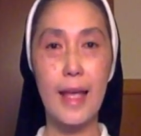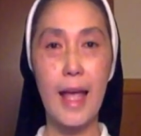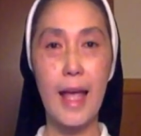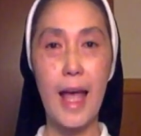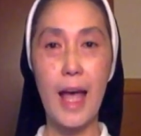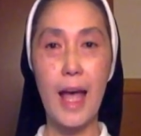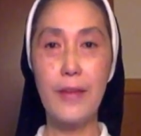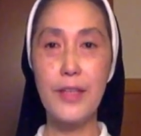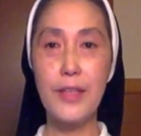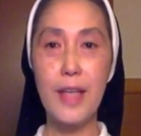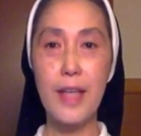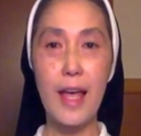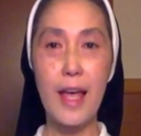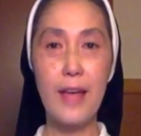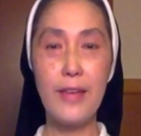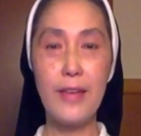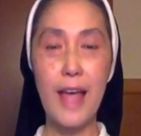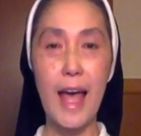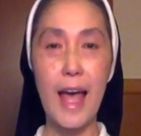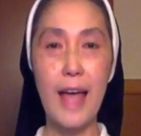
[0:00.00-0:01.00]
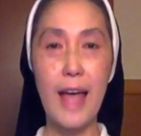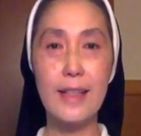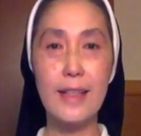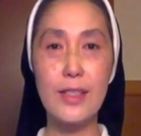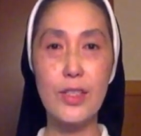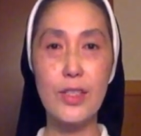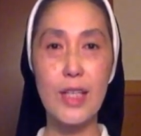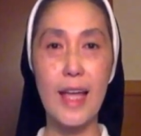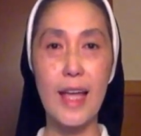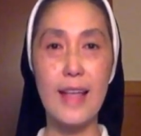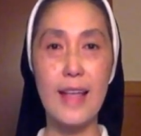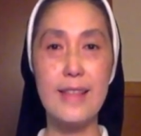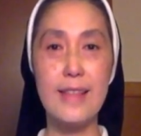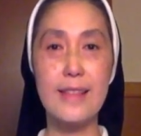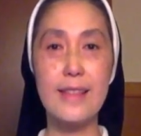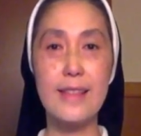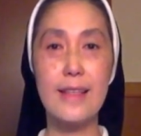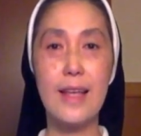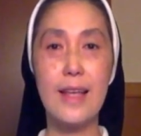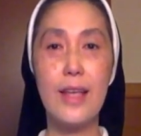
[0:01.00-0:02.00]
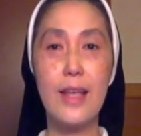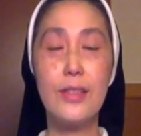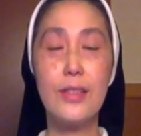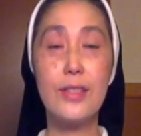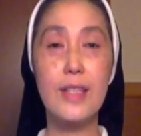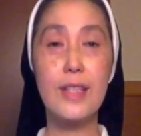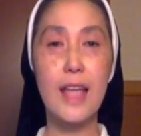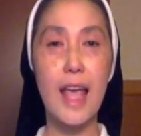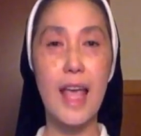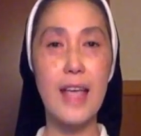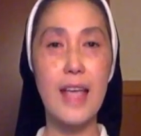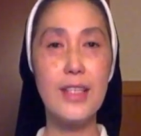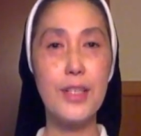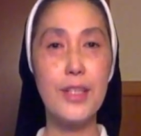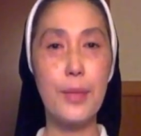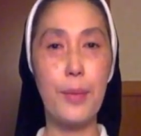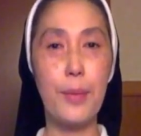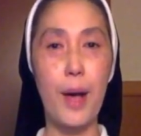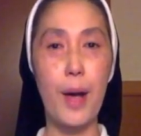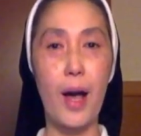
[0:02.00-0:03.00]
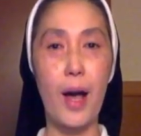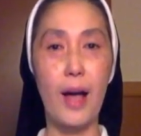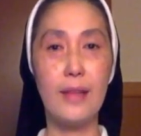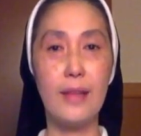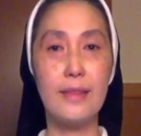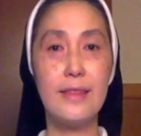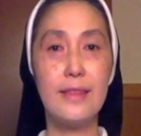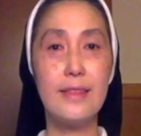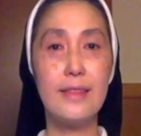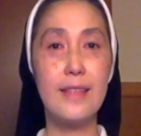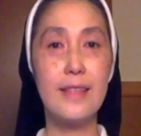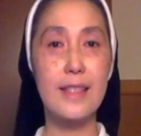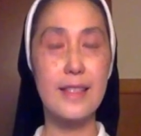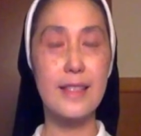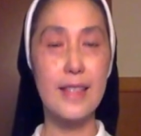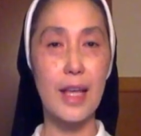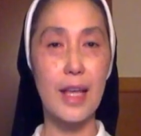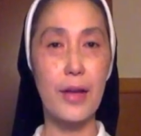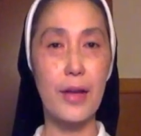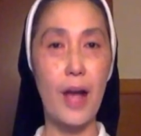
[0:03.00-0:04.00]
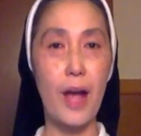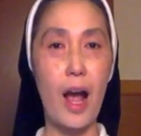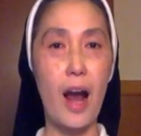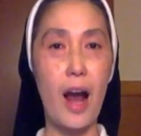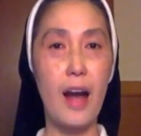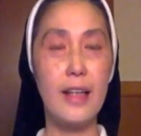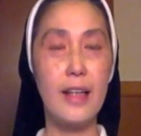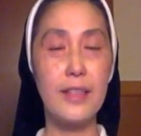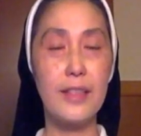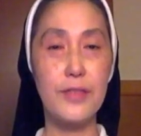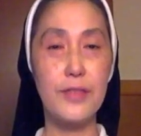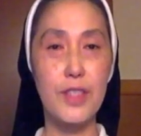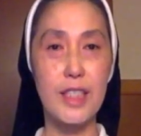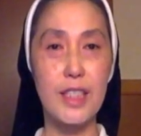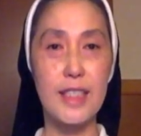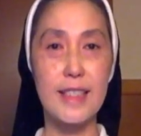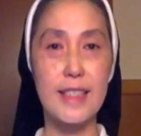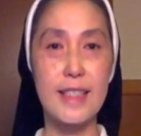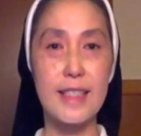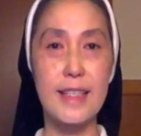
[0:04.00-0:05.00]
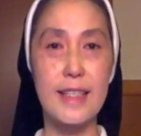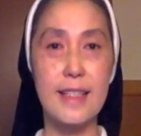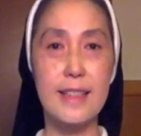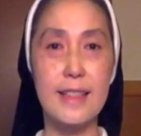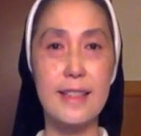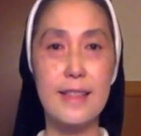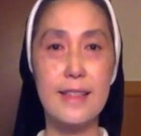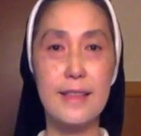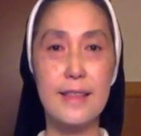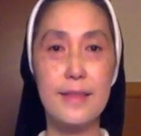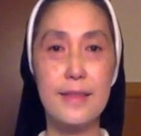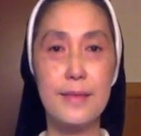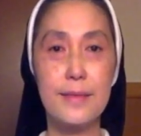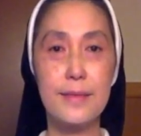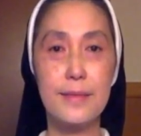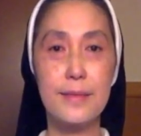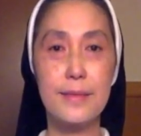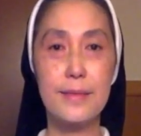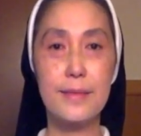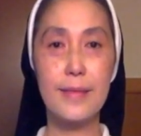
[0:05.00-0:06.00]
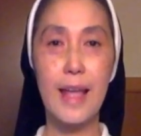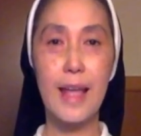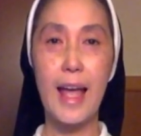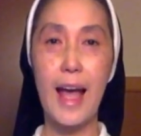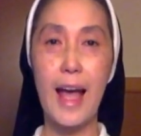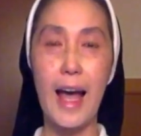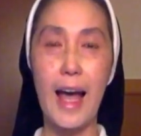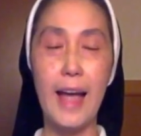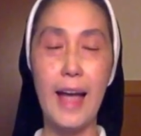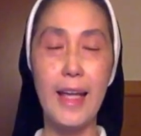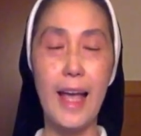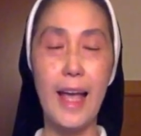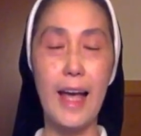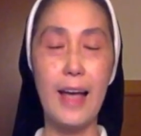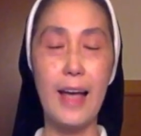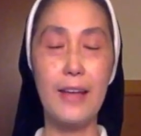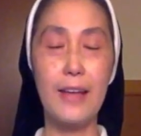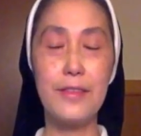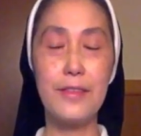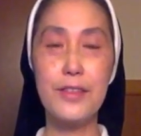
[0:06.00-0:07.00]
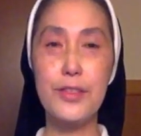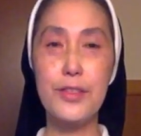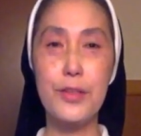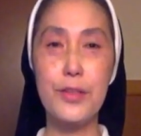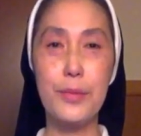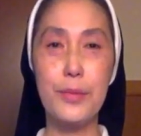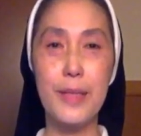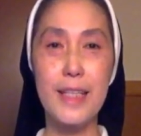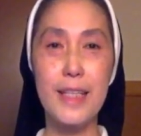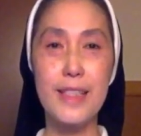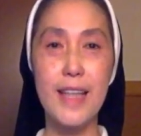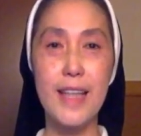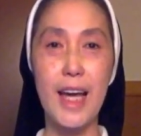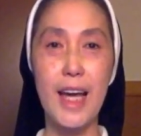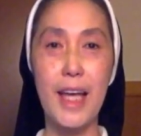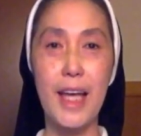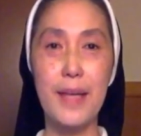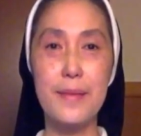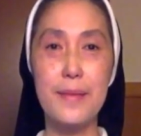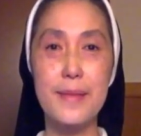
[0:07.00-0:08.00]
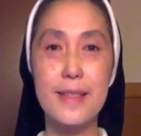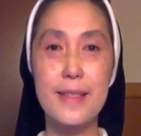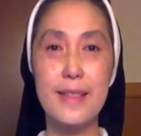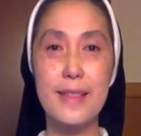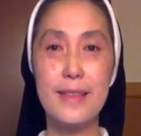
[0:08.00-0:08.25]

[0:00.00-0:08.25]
Have you ever had a chance to gaze upon the Sacred Heart of Jesus? I have so many times.